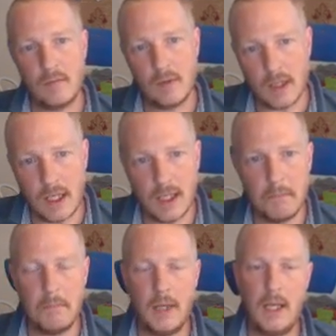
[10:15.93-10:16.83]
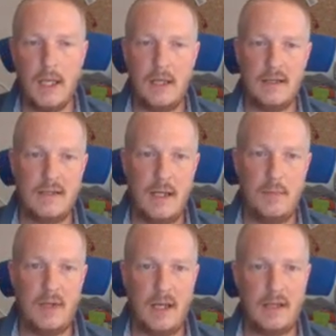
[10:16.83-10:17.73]
they may accept
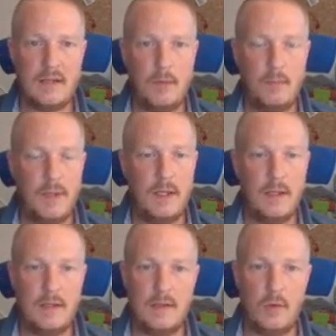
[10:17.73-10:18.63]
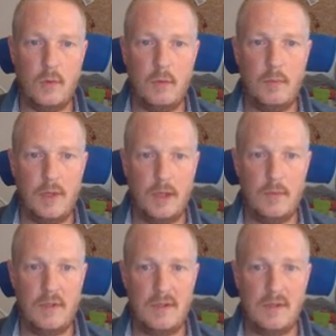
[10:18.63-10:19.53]
XRP as normal
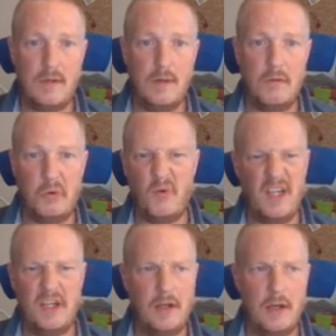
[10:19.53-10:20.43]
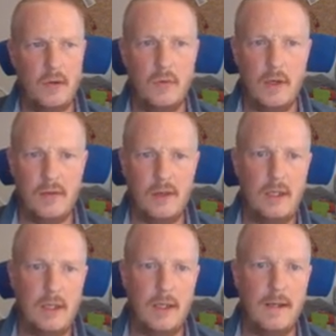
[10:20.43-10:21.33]
payments already now, I think.
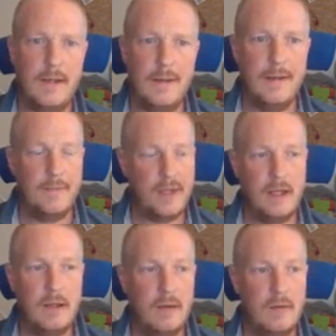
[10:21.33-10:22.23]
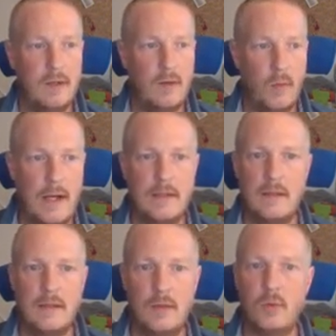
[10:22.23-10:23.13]
Then
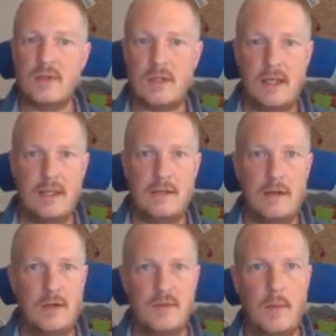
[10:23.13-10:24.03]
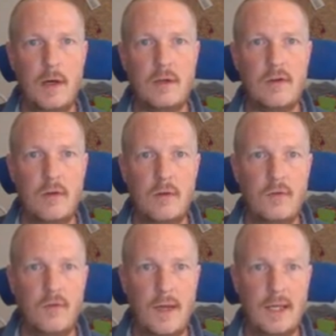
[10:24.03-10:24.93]
one use case are smart
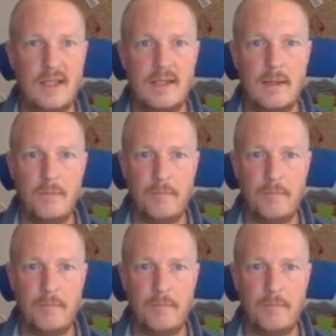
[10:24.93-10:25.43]
contracts.